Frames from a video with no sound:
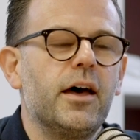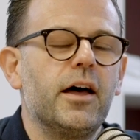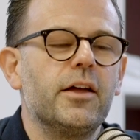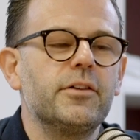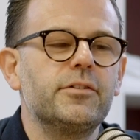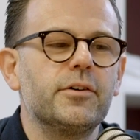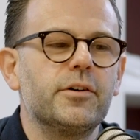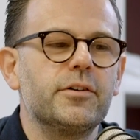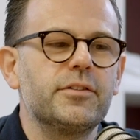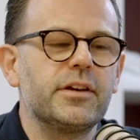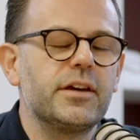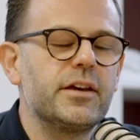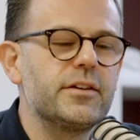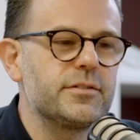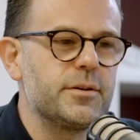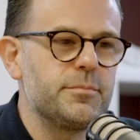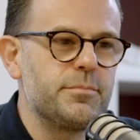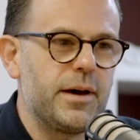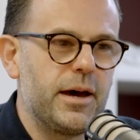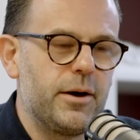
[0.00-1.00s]
so I think it's
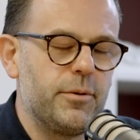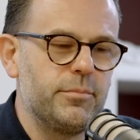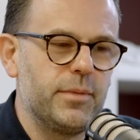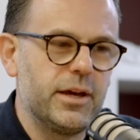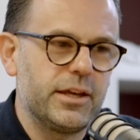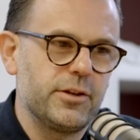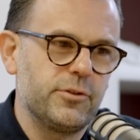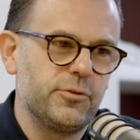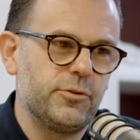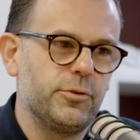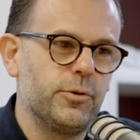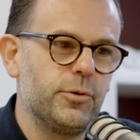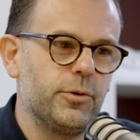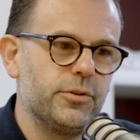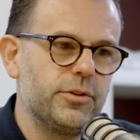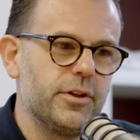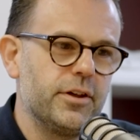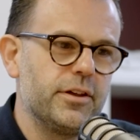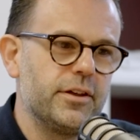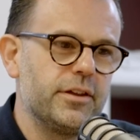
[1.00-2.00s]
about making sure
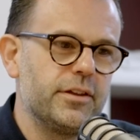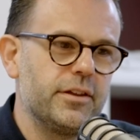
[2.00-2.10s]
that